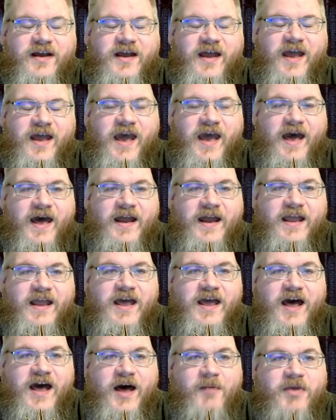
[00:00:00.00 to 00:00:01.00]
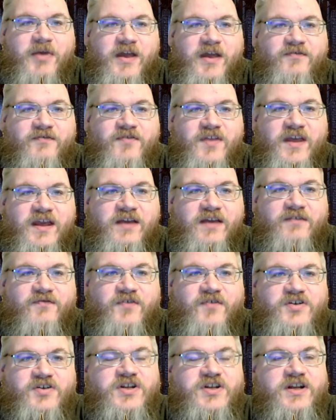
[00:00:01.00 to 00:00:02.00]
had a copy of the
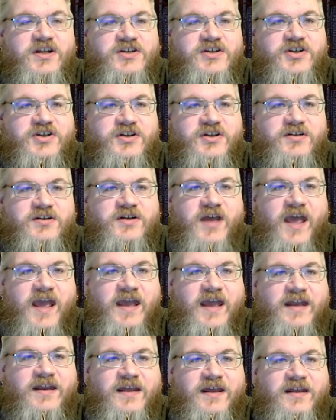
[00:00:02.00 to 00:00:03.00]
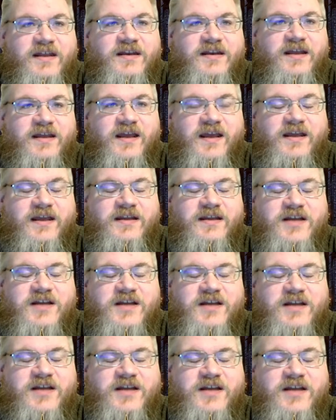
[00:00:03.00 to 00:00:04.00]
first edition AD&D
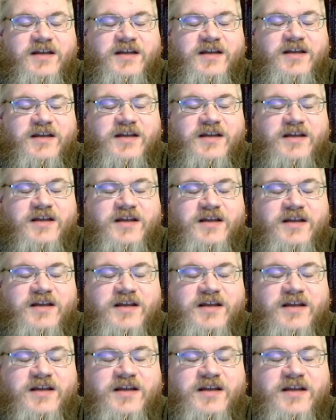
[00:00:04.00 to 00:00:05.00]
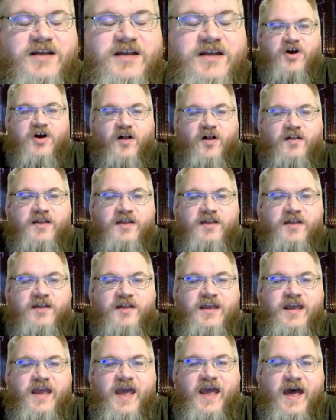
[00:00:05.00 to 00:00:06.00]
Dungeon Master's Guide, and that's all he
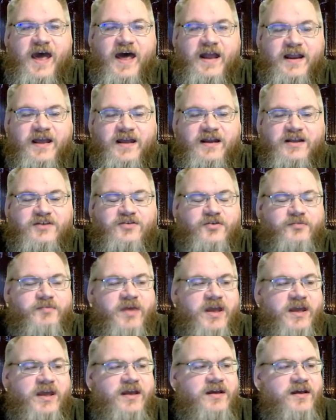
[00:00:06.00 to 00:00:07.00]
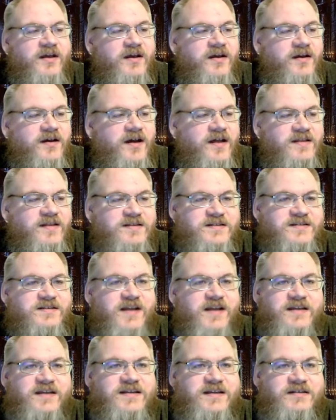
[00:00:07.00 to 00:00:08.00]
had. And he told me, this is
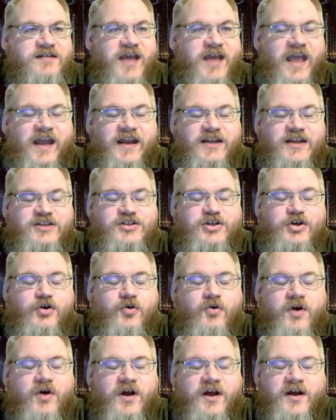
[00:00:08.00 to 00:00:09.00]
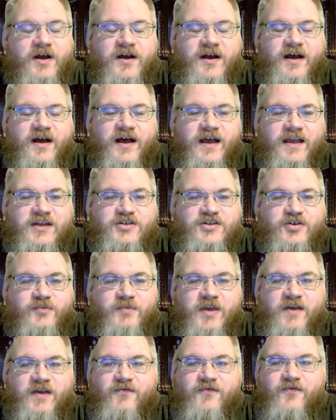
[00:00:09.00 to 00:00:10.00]
1982, uh, he told
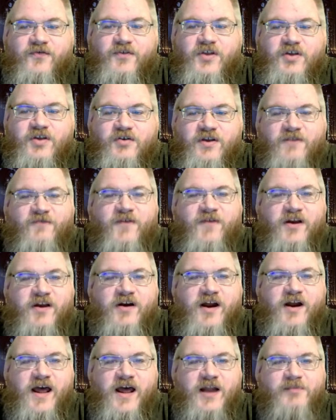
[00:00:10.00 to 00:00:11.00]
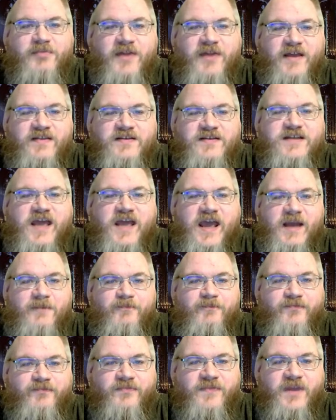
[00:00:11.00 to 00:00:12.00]
me if you can figure out how to play this
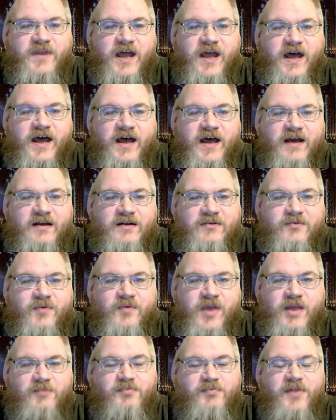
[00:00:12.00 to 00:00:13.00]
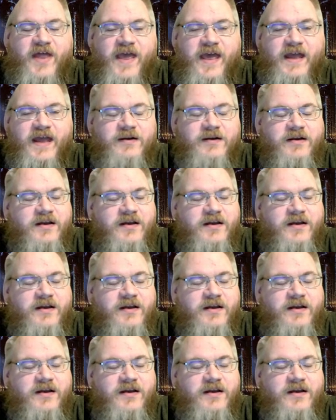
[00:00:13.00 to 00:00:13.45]
game, uh, we can play it.